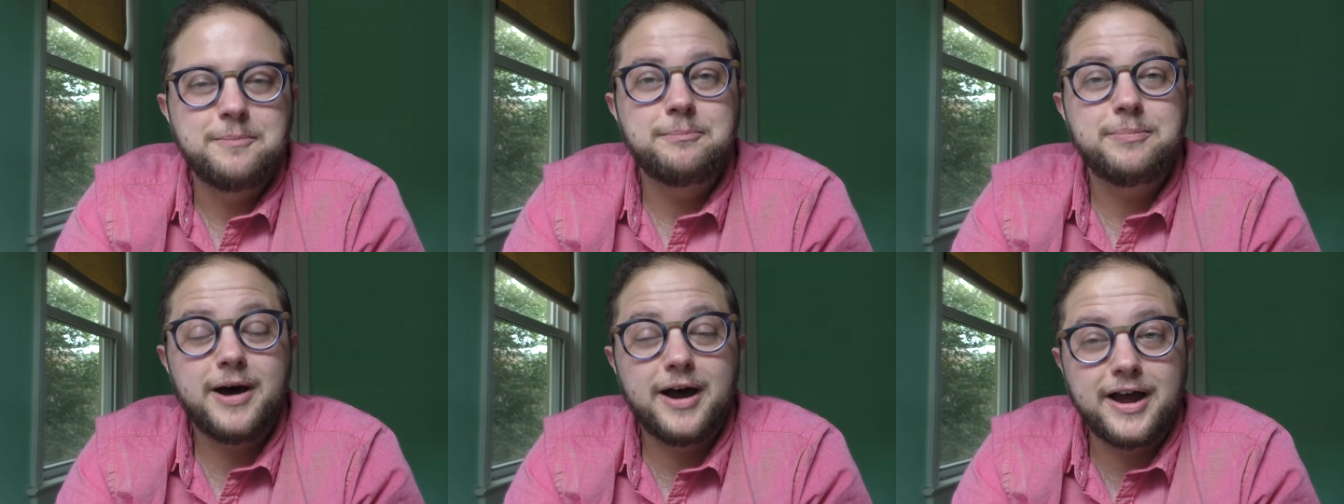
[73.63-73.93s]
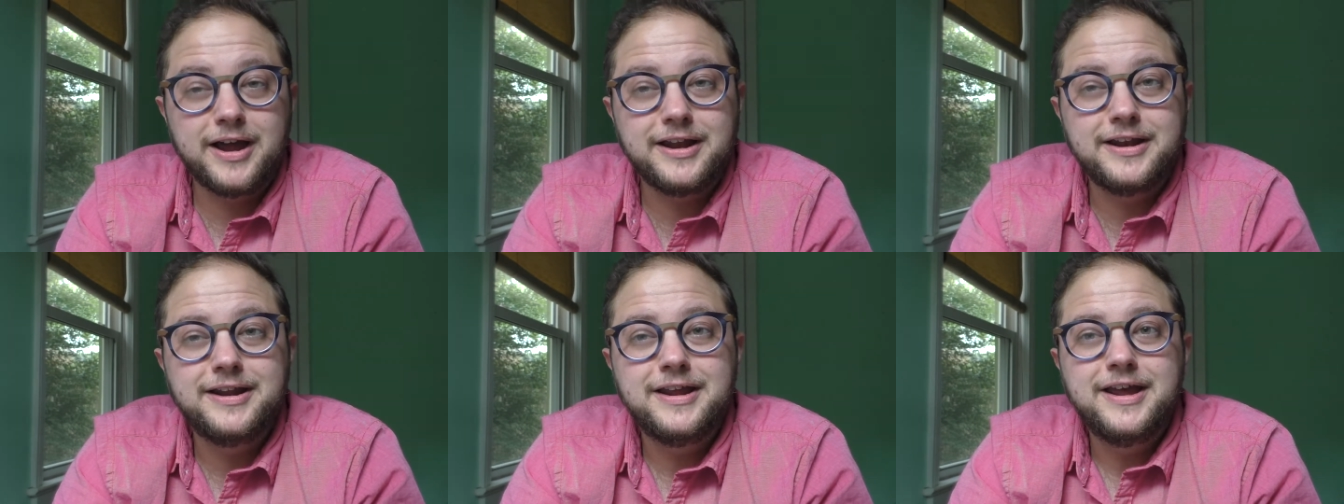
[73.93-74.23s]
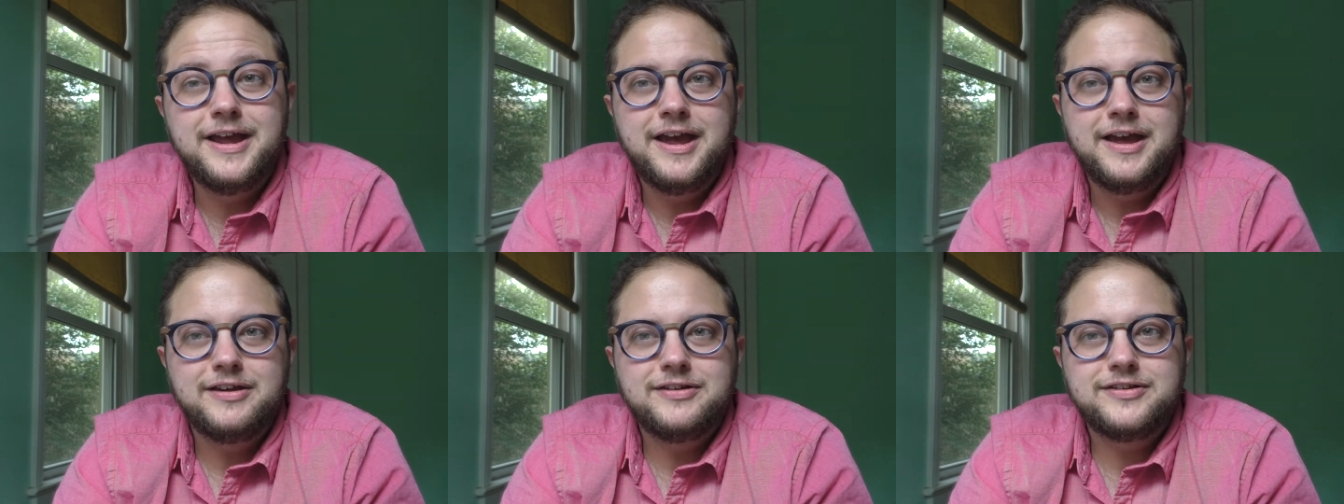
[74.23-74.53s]
but
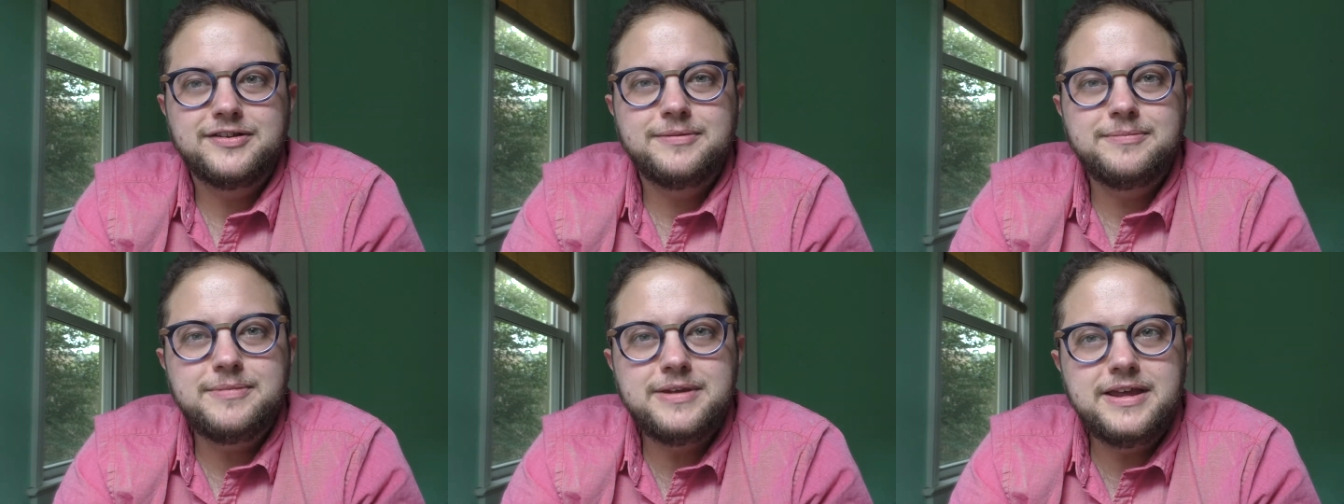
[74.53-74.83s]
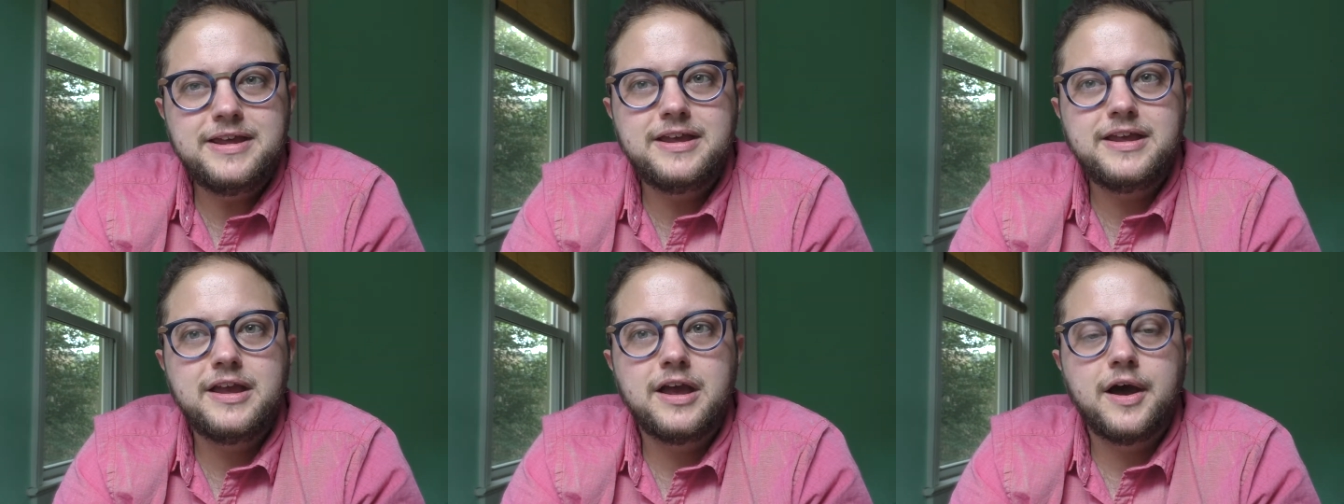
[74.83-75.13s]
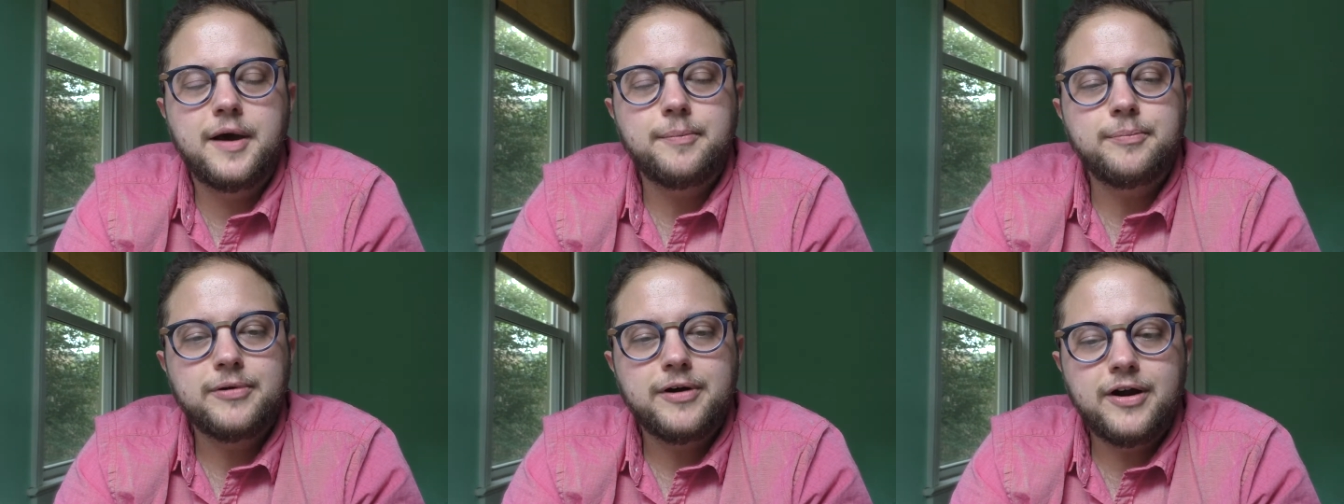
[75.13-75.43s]
to
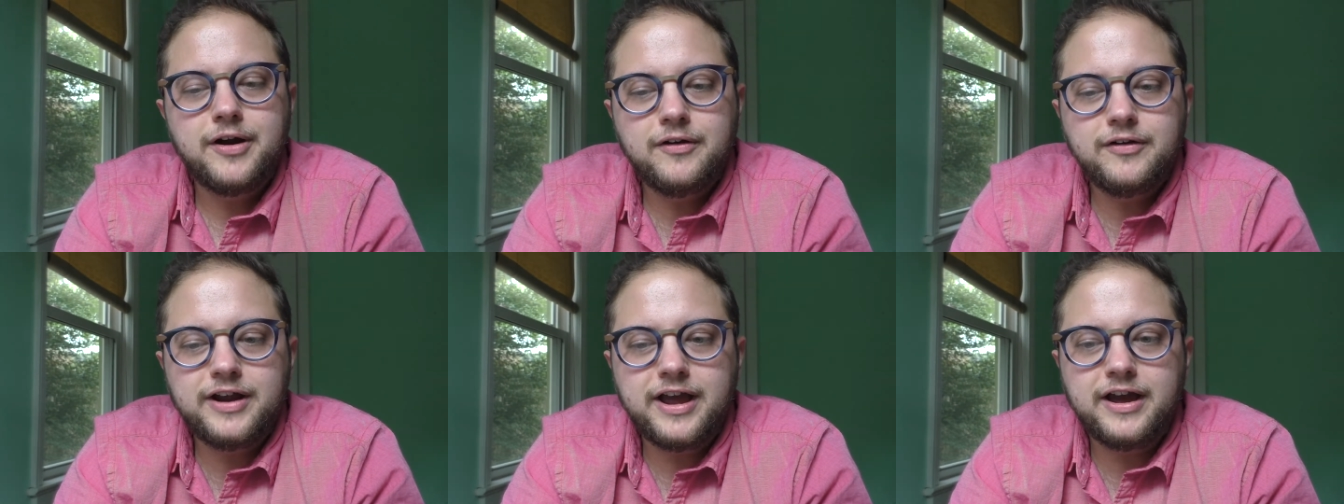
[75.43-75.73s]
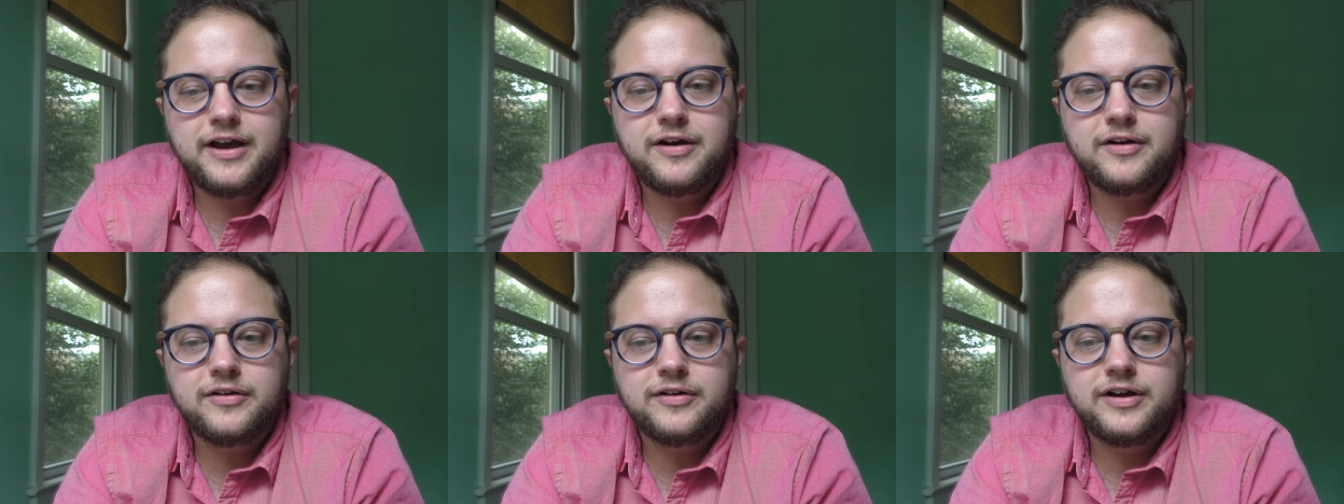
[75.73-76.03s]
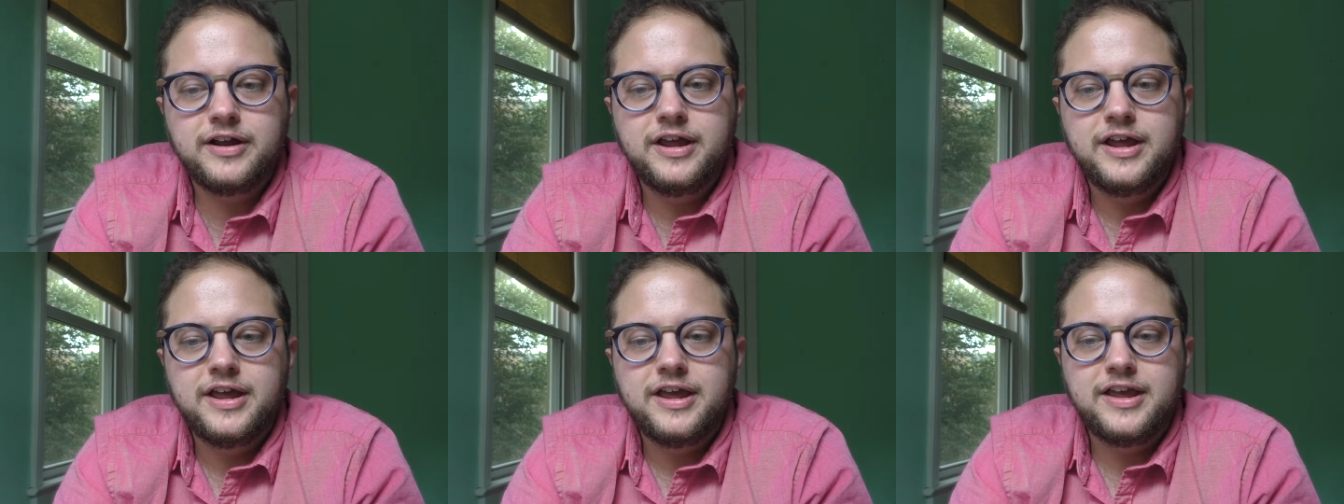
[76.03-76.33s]
me, a
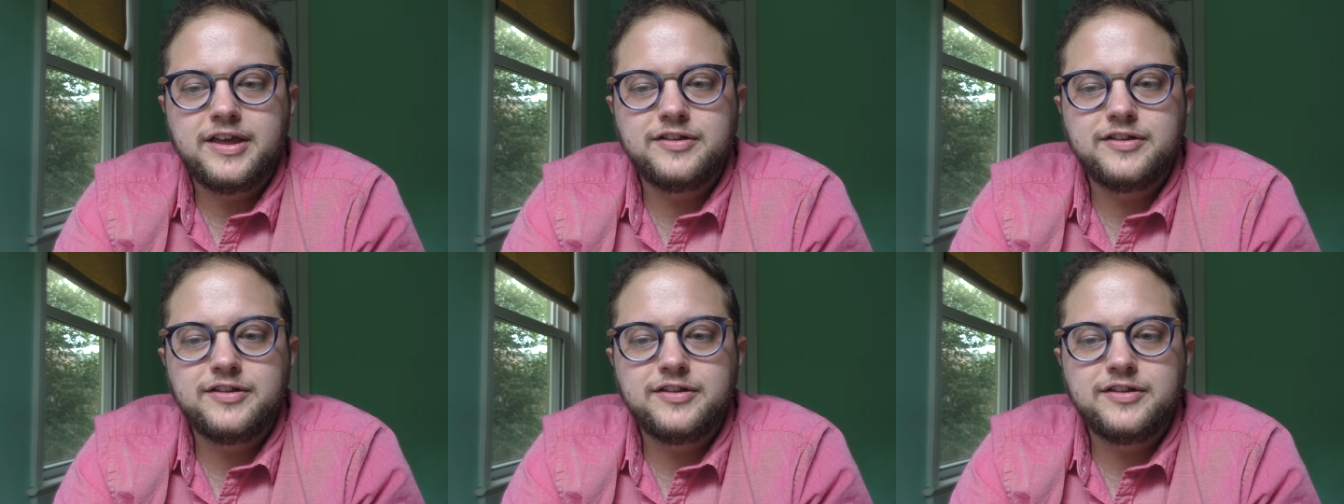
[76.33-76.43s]
pronoun